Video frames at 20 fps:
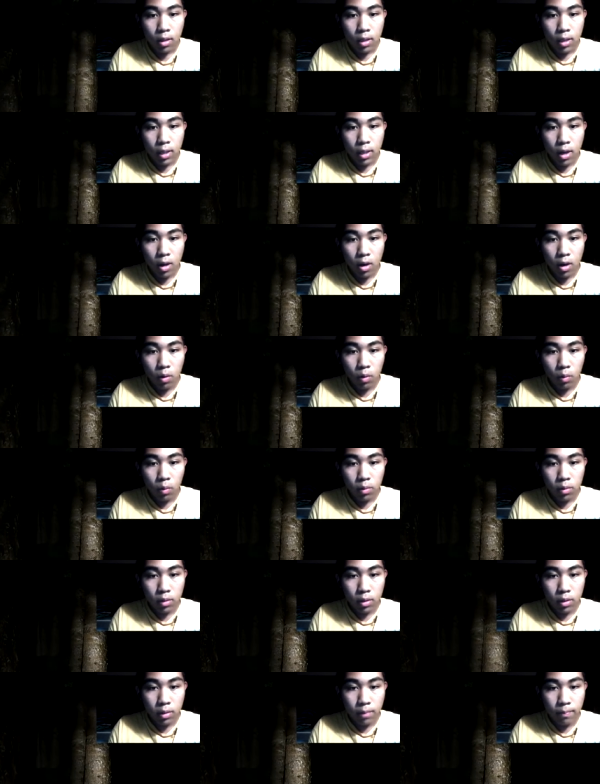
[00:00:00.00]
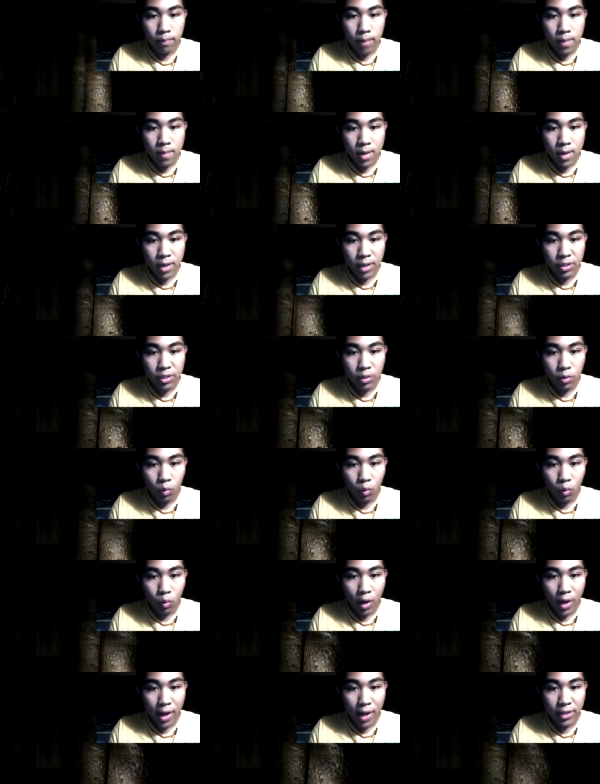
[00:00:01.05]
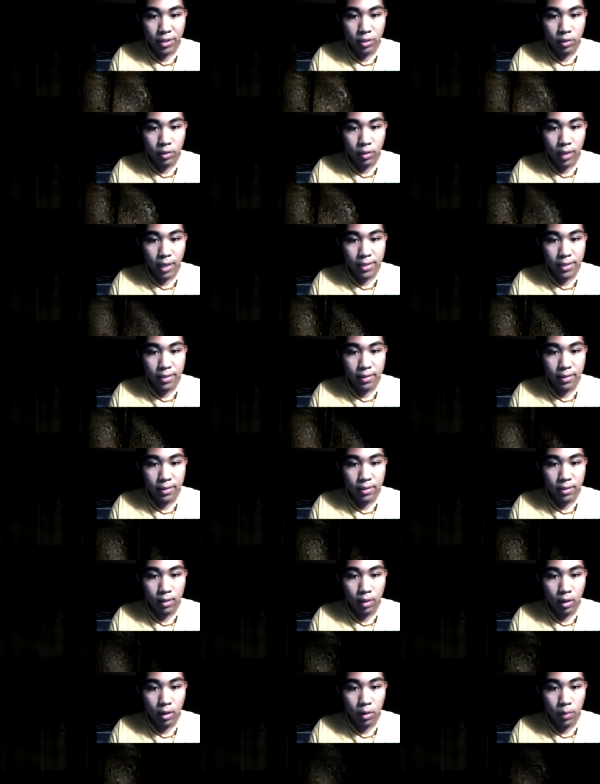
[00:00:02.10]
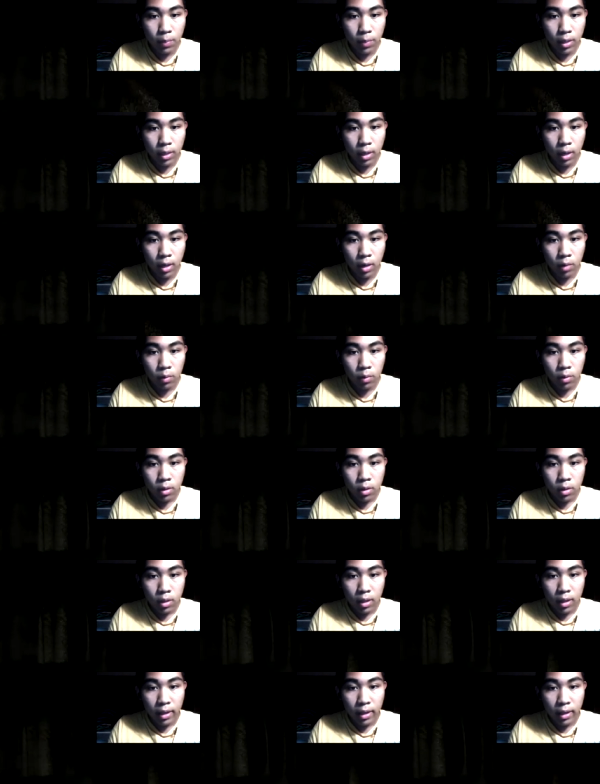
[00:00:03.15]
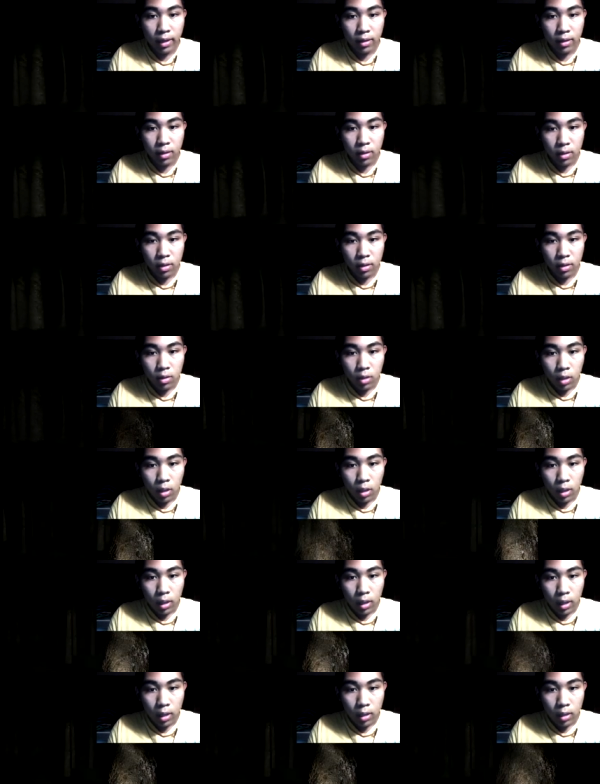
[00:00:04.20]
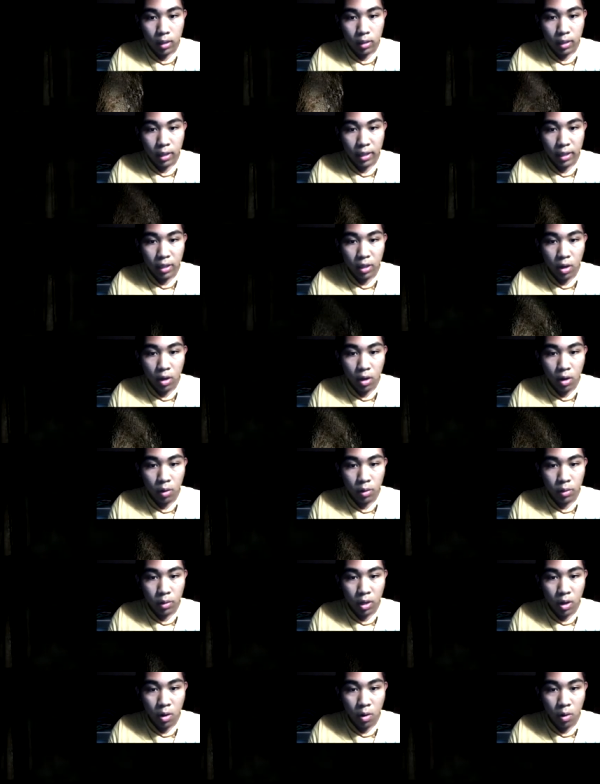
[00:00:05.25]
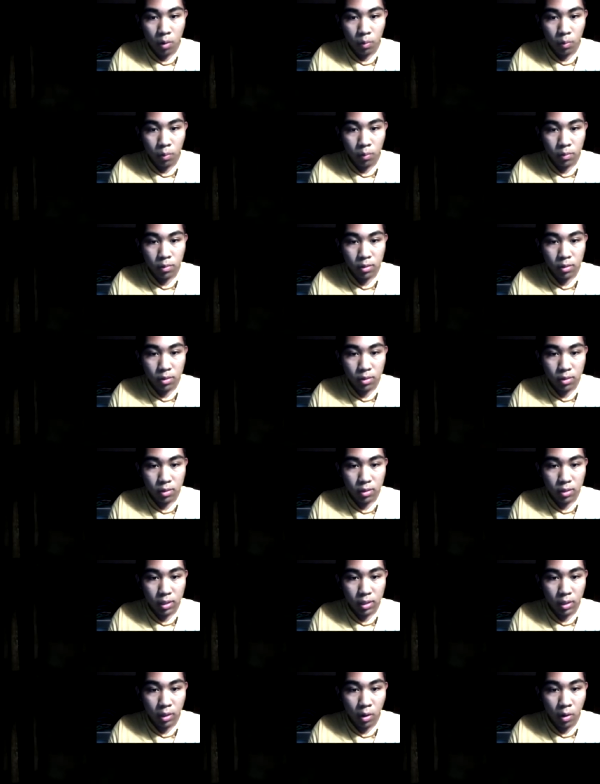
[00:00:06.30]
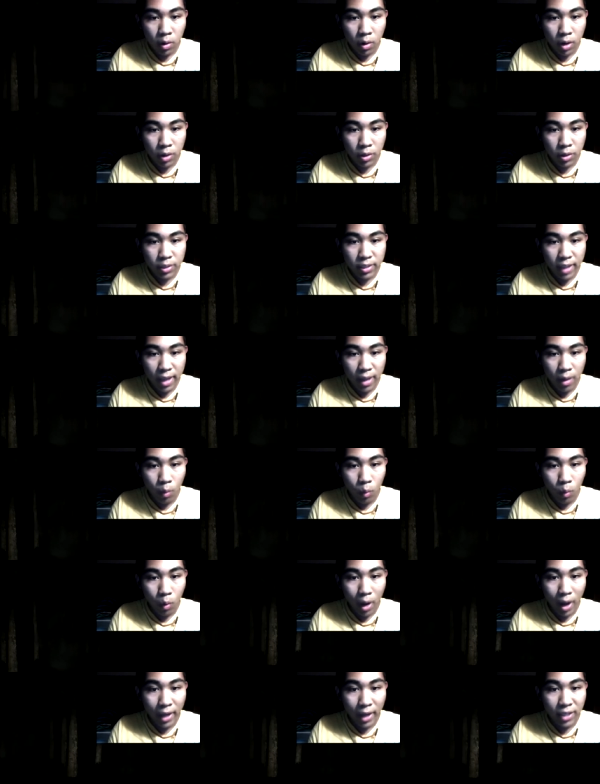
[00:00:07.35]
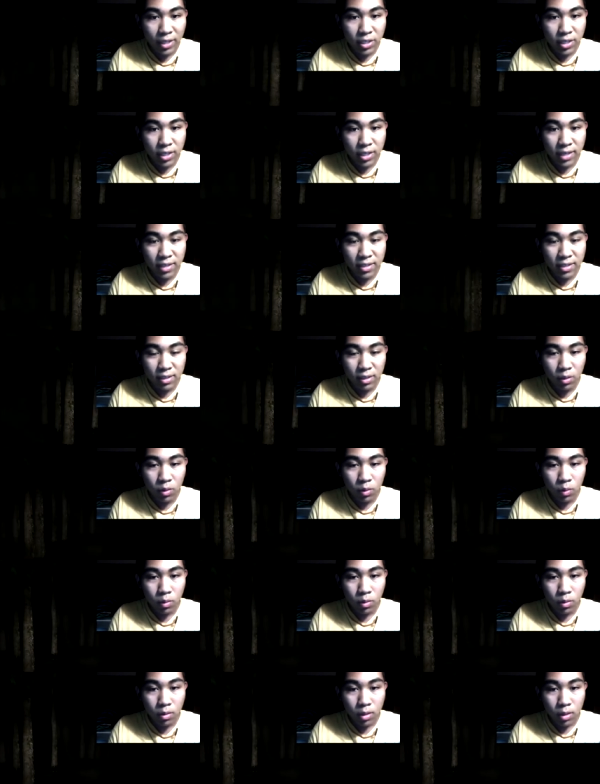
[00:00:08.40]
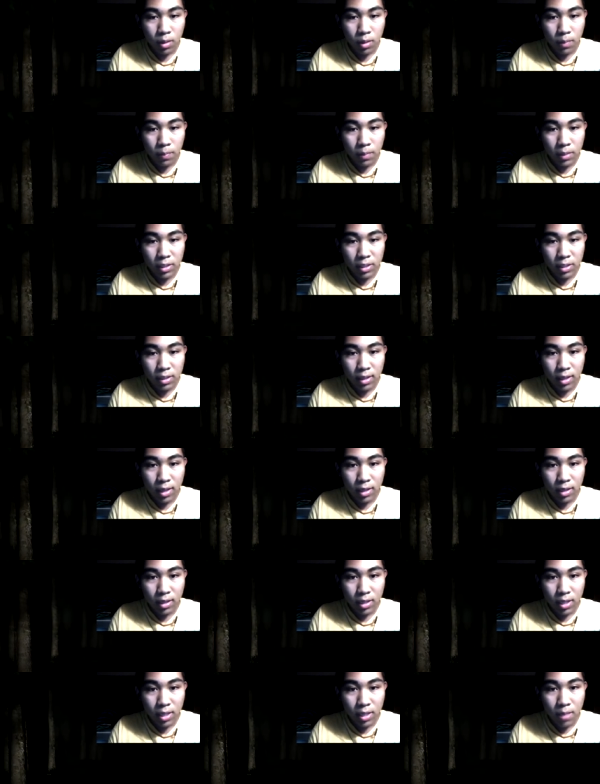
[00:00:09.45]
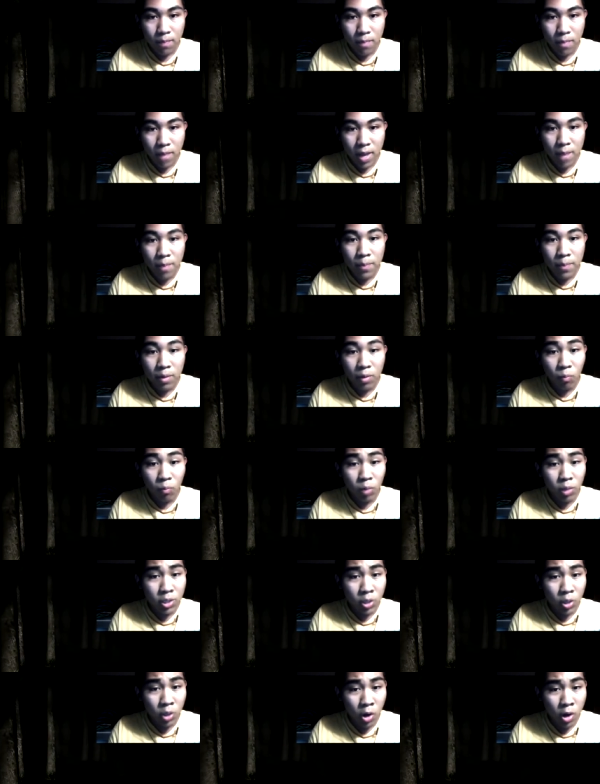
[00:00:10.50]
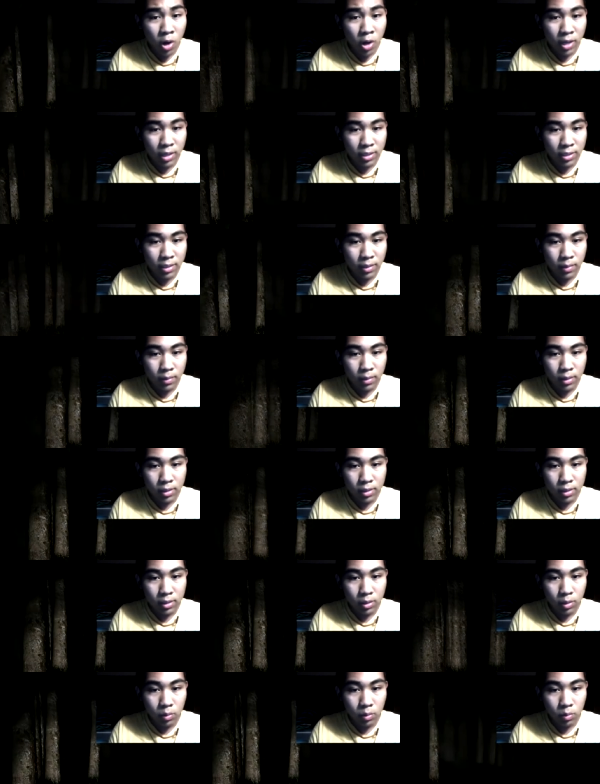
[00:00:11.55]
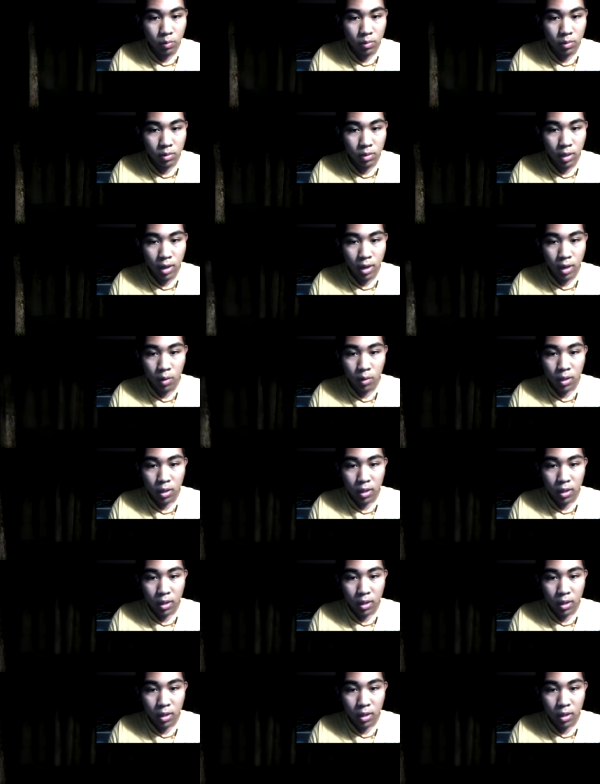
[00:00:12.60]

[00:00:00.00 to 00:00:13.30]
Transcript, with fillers: you know, maybe I should rationalize the Slenderman, you know? Like, like, you know, you know, you don't understand why he's chasing you, but you think he might be returning something to you. You know,